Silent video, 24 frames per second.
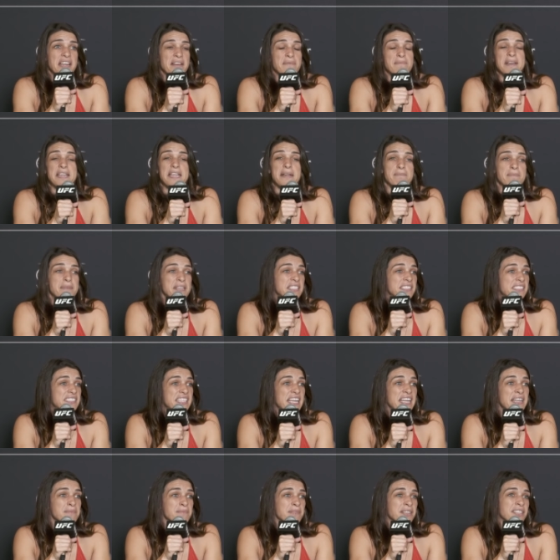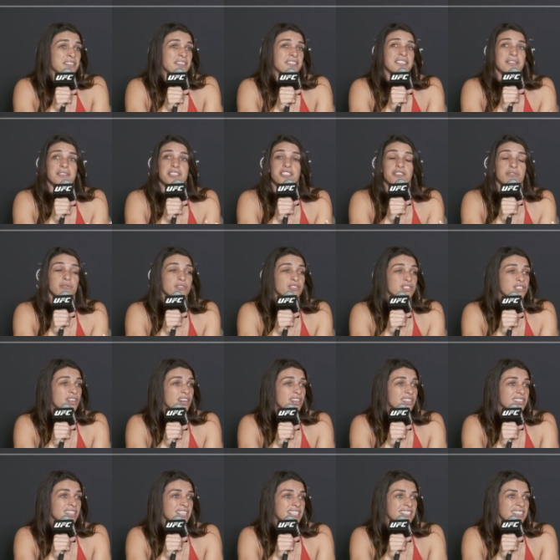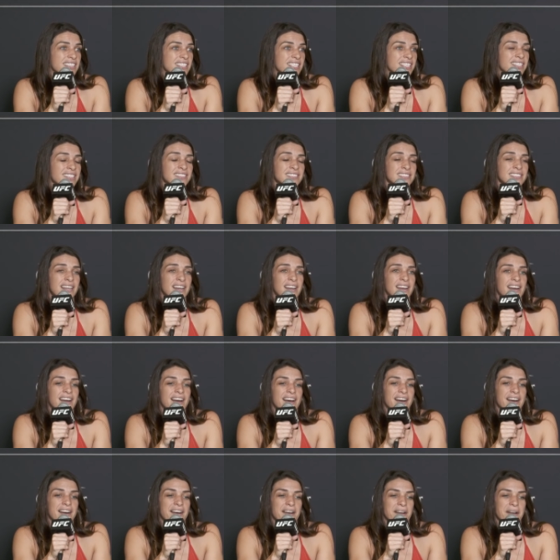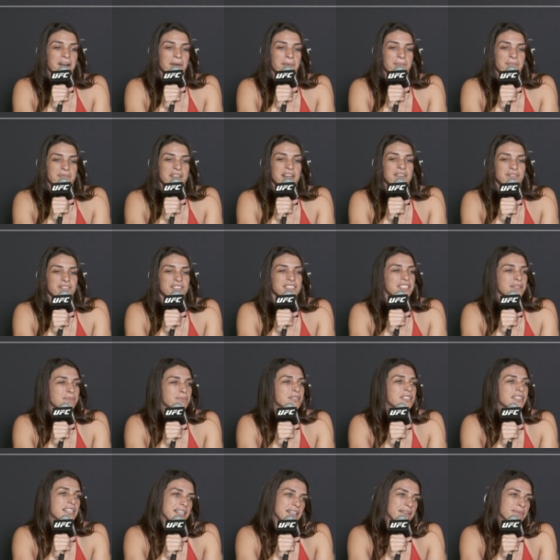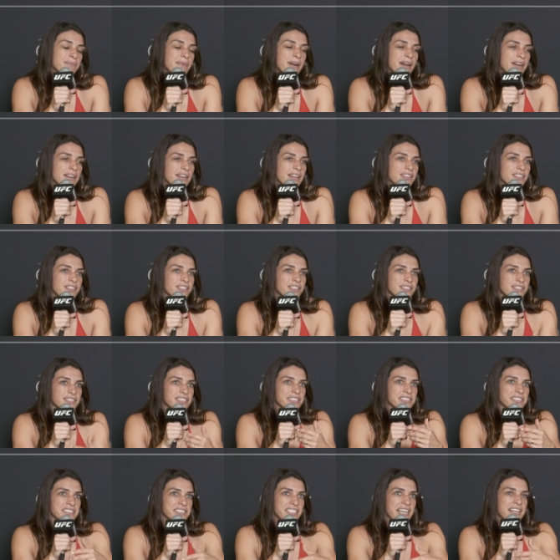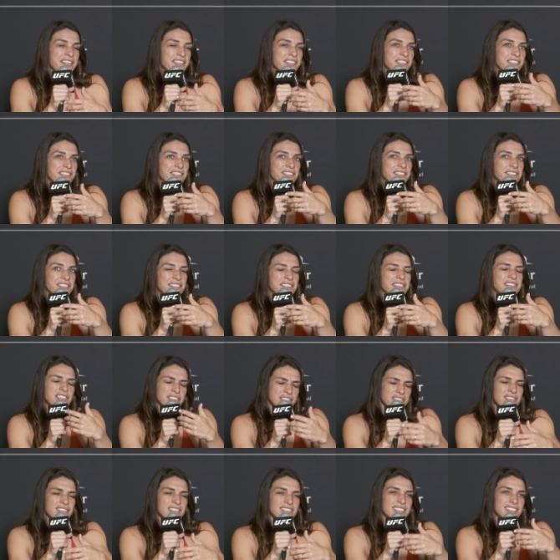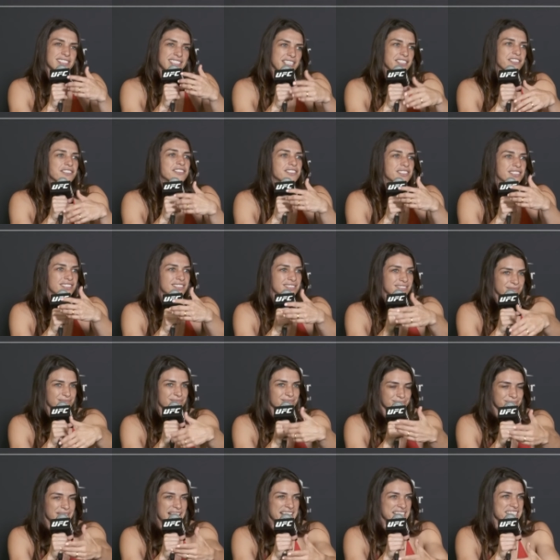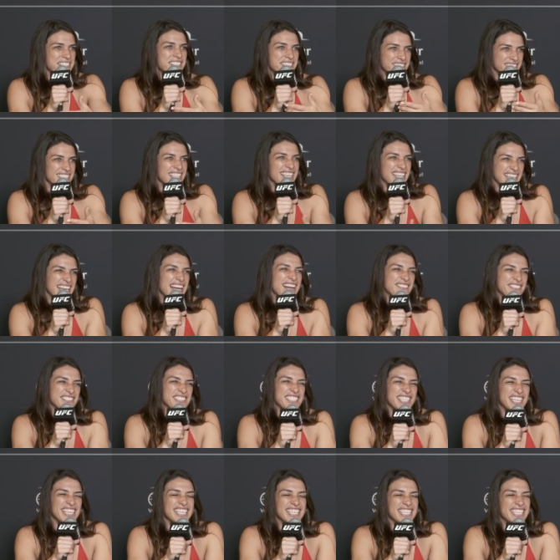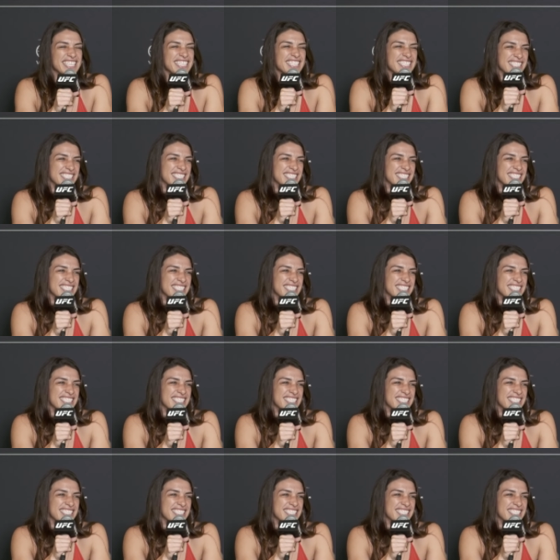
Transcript: and make a big statement on a huge card like this, um, definitely can be like another contender contender match in the, after.